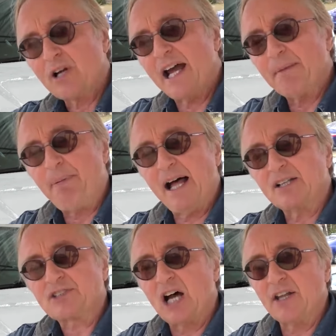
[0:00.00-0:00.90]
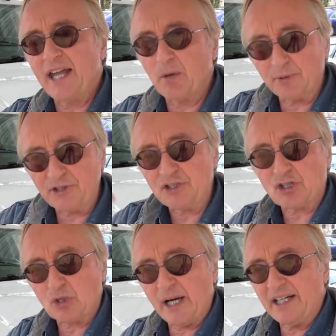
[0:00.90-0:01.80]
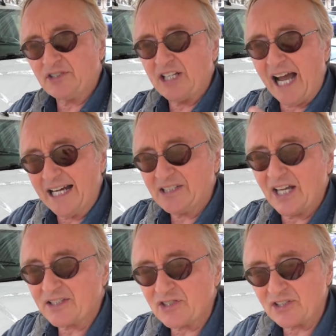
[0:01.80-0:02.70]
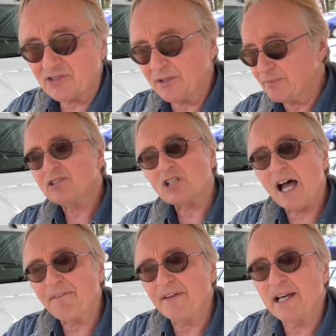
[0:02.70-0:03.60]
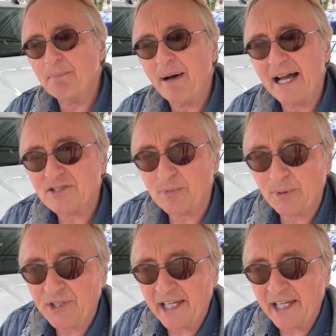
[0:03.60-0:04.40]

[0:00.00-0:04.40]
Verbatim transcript: Trying to balance all that with these crazy high-tech systems, it's often an impossible